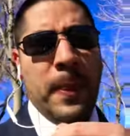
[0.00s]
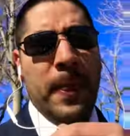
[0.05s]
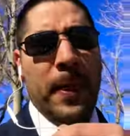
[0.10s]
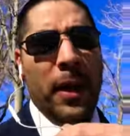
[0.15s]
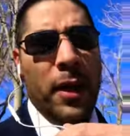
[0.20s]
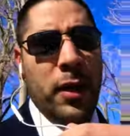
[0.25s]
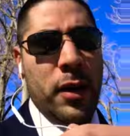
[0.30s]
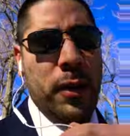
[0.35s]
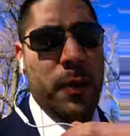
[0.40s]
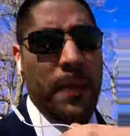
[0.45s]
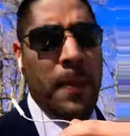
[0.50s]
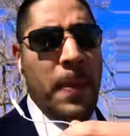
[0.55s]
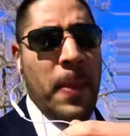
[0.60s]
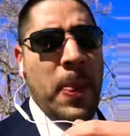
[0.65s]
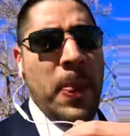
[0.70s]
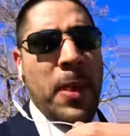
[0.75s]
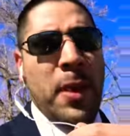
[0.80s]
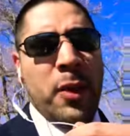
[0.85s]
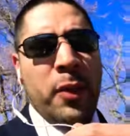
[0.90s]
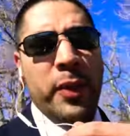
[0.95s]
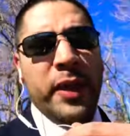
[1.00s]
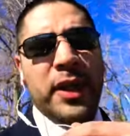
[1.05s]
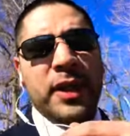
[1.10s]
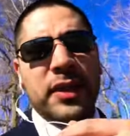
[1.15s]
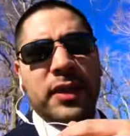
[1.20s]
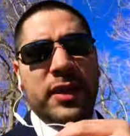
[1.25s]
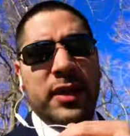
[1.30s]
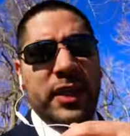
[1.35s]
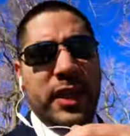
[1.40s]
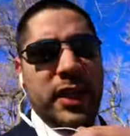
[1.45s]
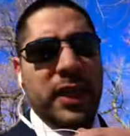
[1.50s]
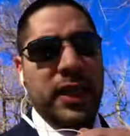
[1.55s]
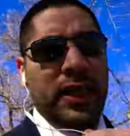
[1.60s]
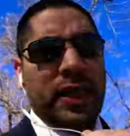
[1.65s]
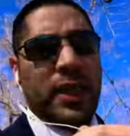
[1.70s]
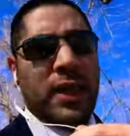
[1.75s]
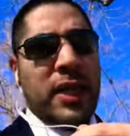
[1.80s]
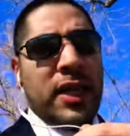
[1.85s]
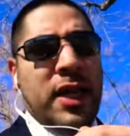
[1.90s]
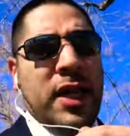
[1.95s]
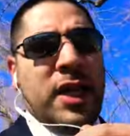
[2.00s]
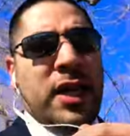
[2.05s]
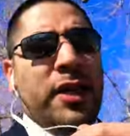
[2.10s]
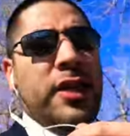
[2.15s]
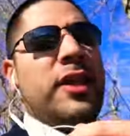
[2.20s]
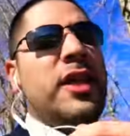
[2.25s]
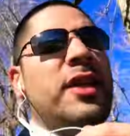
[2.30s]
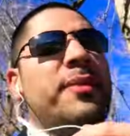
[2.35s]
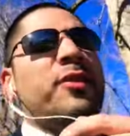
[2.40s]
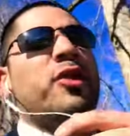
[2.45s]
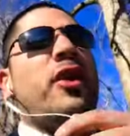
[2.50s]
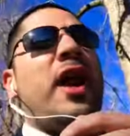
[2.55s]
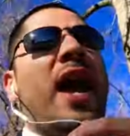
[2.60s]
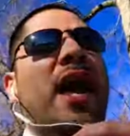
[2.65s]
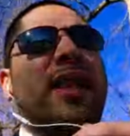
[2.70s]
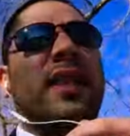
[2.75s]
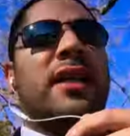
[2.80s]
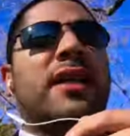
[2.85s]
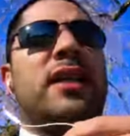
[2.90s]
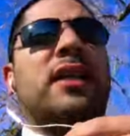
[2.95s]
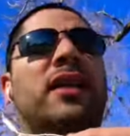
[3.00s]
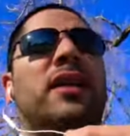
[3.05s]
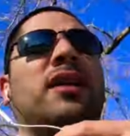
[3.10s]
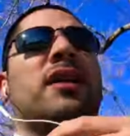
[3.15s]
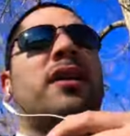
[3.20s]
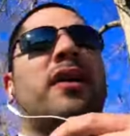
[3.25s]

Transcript: You know, we can see the immorality